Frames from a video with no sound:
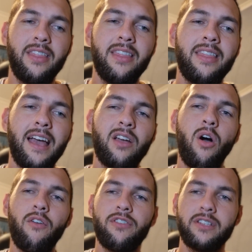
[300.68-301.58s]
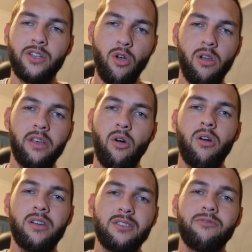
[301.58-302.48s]
that confidence early
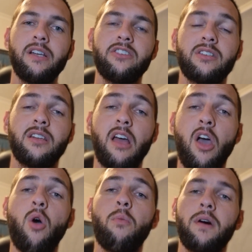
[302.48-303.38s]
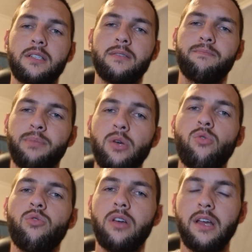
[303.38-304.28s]
on is really just going to help us
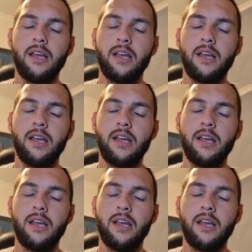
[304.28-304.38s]
build